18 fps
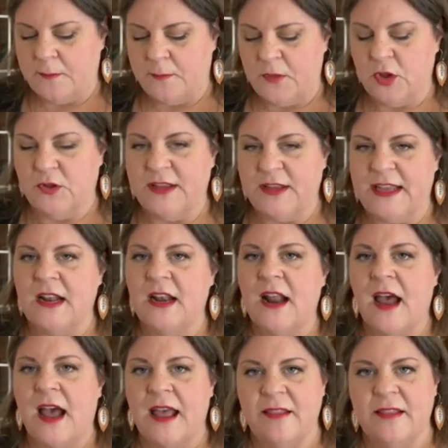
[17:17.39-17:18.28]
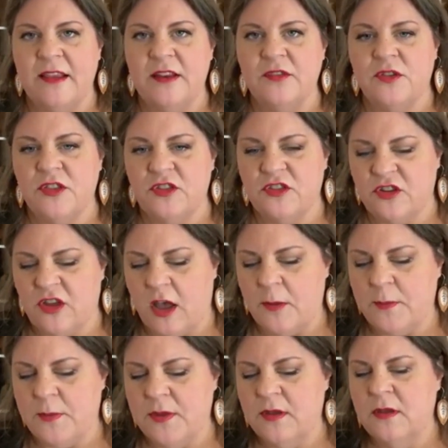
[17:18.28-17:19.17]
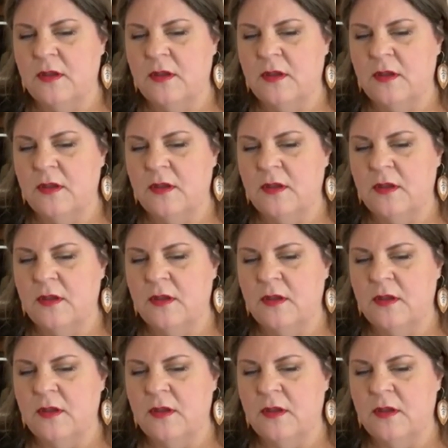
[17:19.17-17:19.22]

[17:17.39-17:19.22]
you'll need an eyelet for the top.